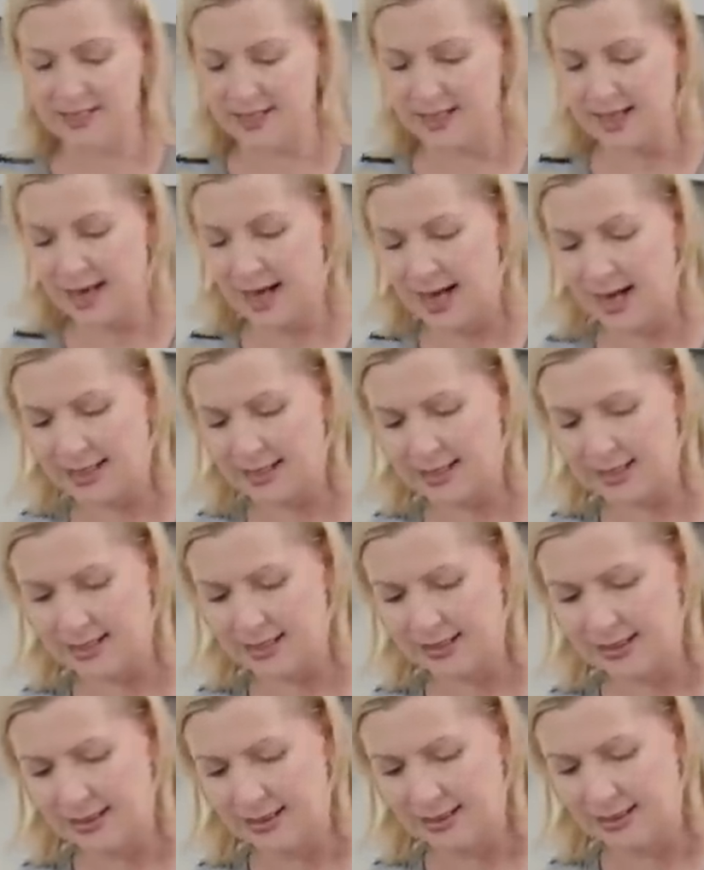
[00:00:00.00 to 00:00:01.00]
to that
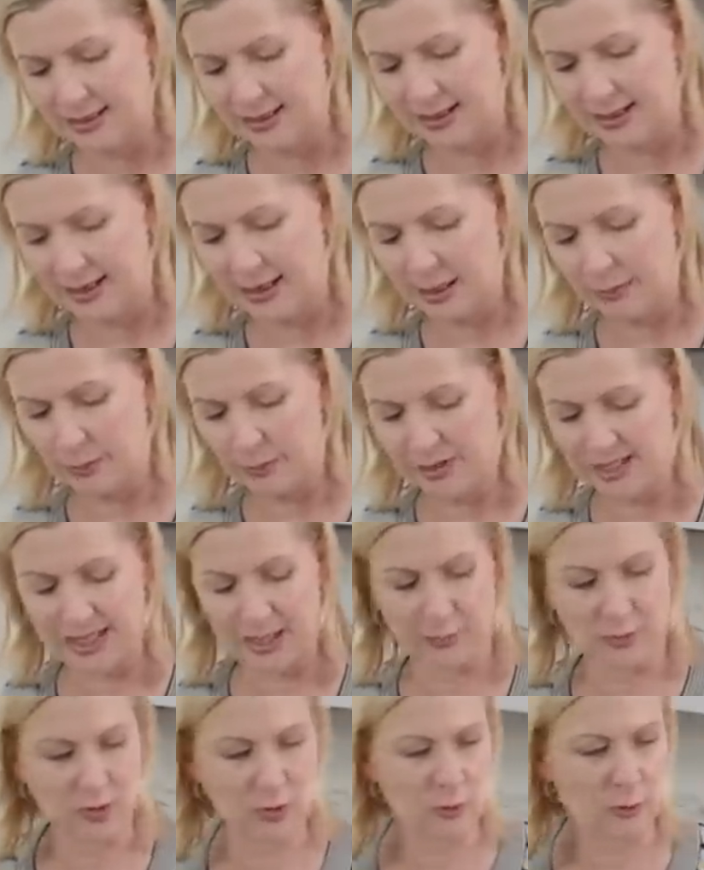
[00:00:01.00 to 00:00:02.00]
a couple of
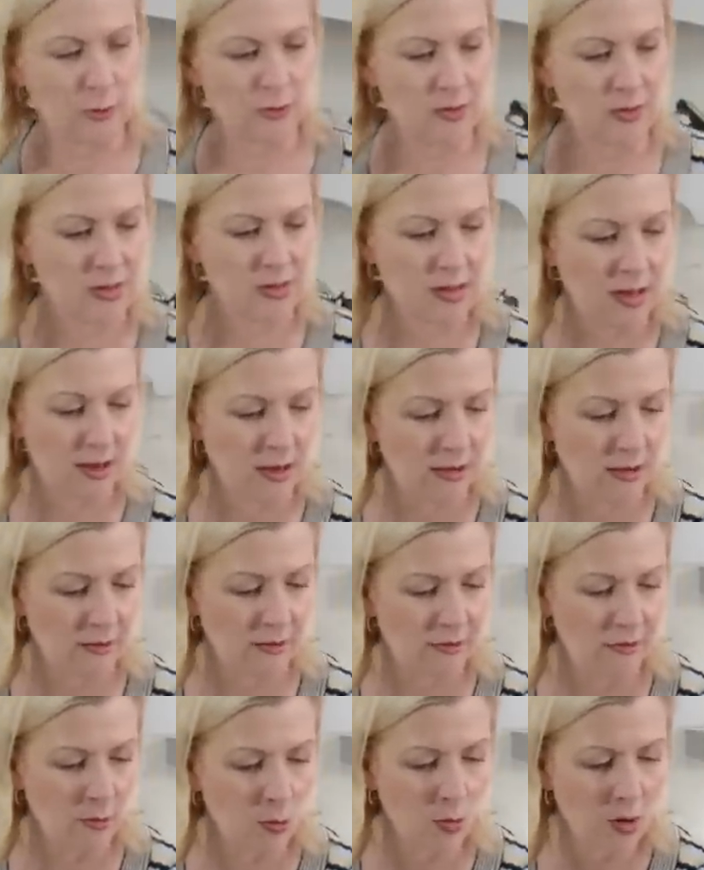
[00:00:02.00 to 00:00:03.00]
tablespoons of
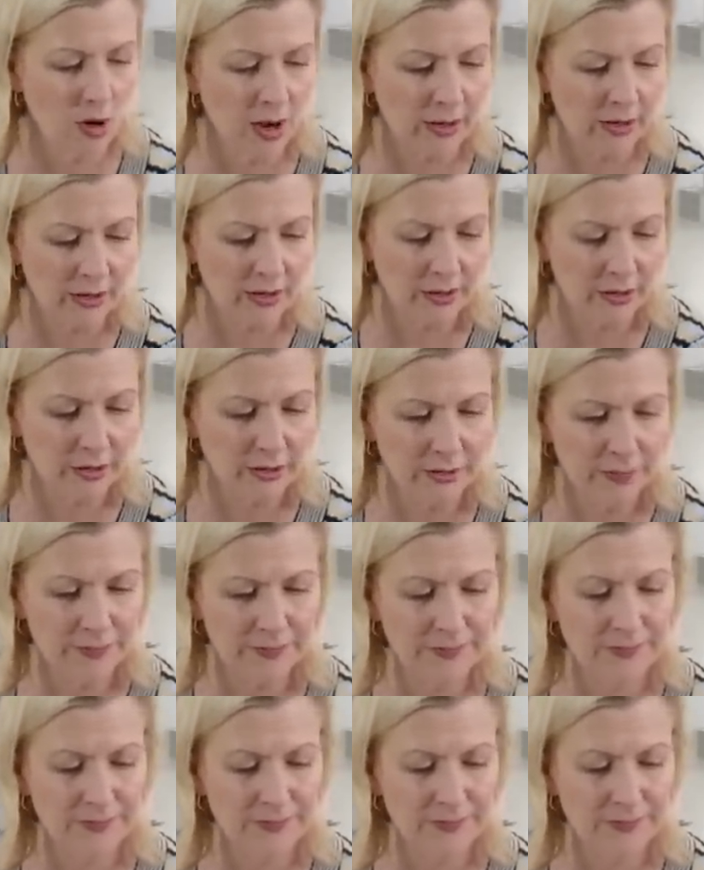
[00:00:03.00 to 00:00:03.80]
water,